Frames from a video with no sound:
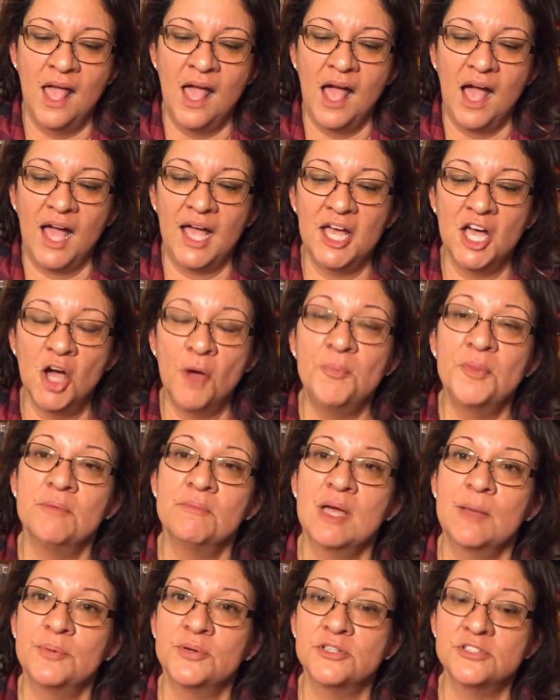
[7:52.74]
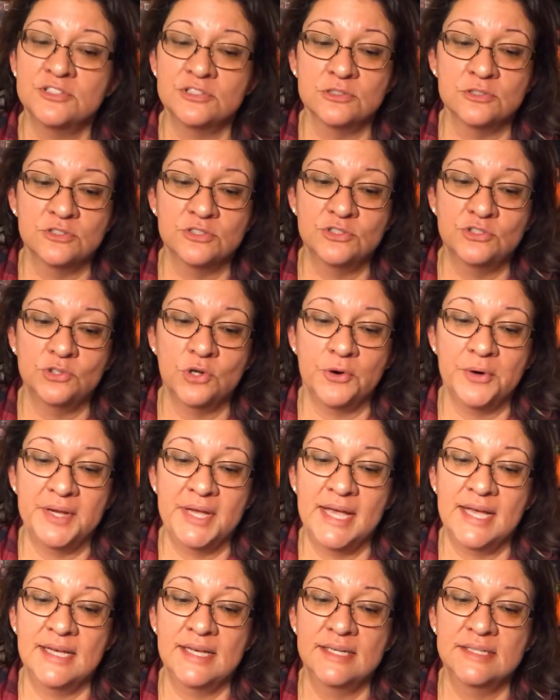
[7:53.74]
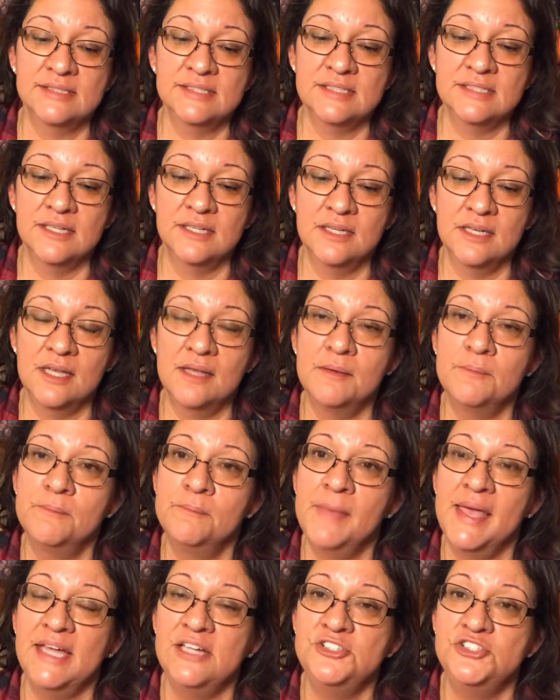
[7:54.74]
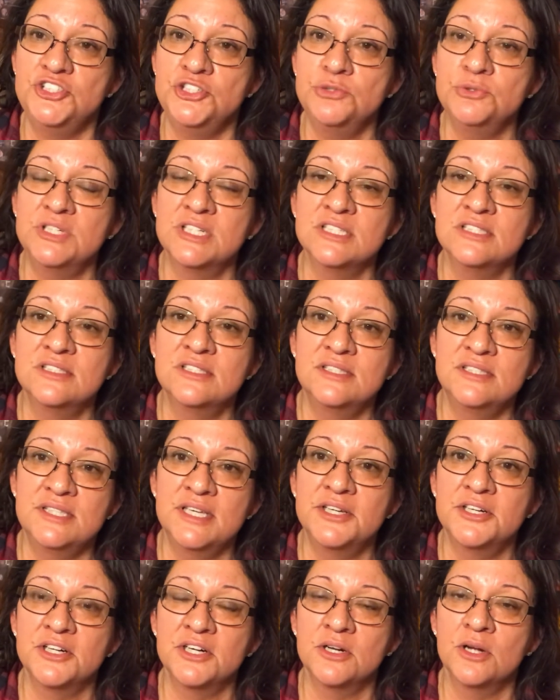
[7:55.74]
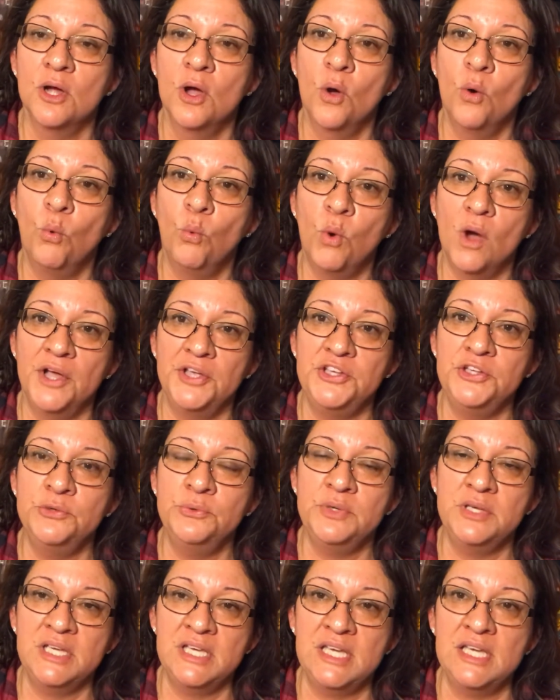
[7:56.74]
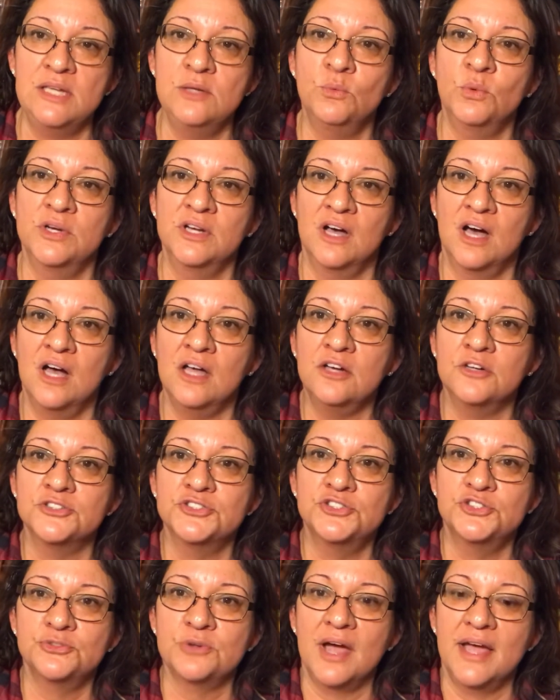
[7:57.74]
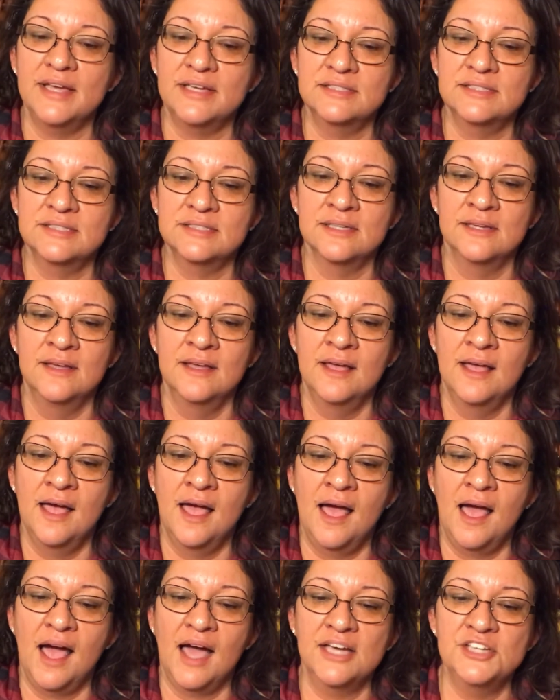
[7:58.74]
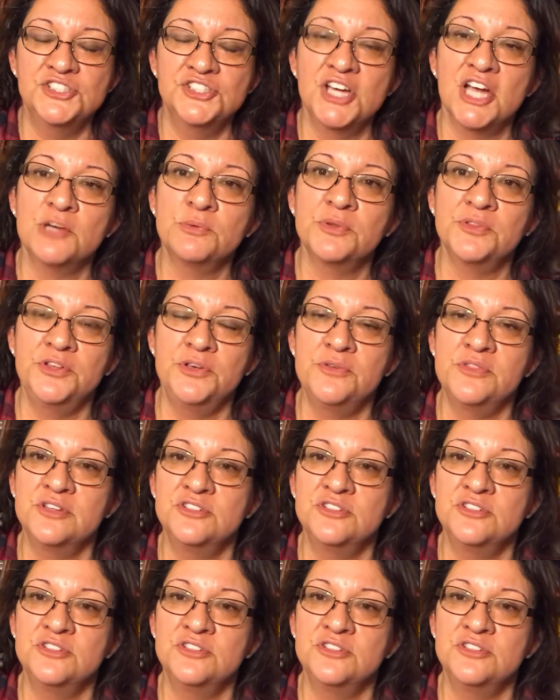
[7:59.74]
I hope that my personal story has made you consider what you eat when hunger strikes. I shared with you the